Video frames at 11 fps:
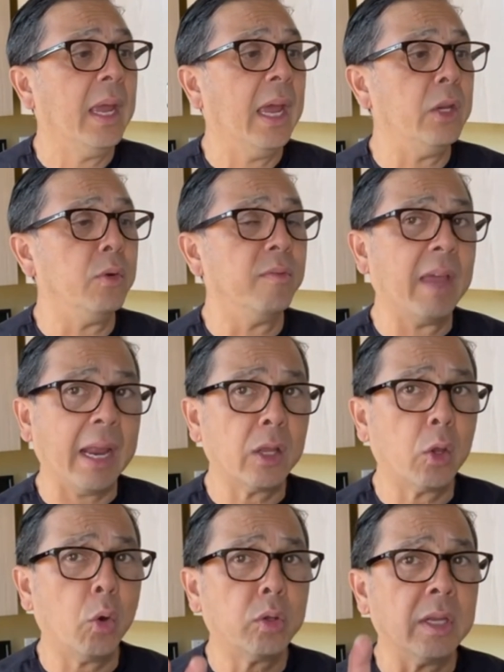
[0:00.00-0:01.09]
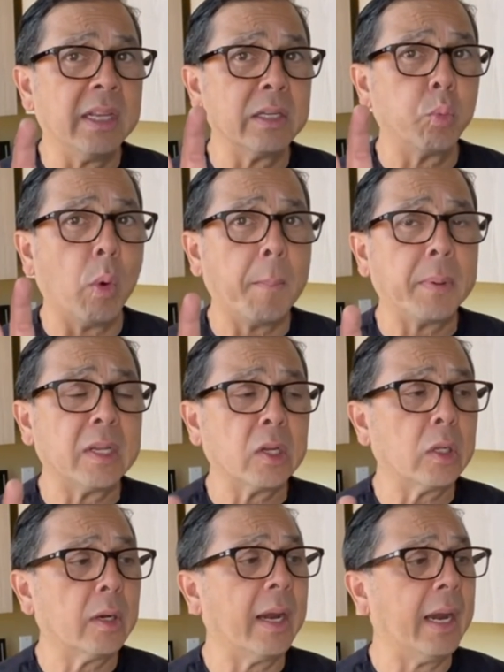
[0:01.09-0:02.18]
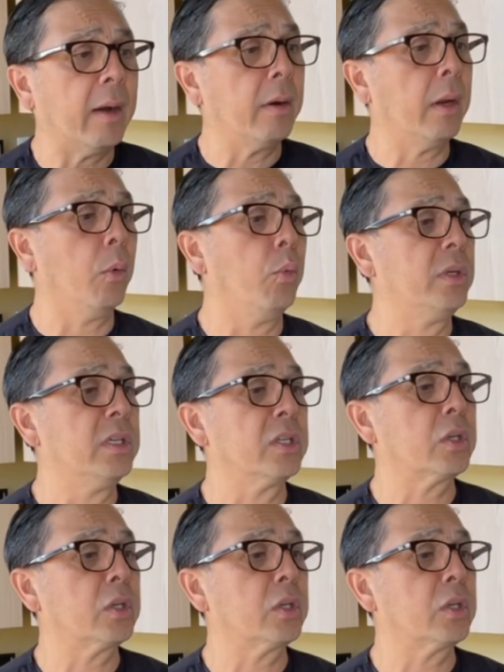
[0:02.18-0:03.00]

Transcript: And you've got to go to this one particular area, which is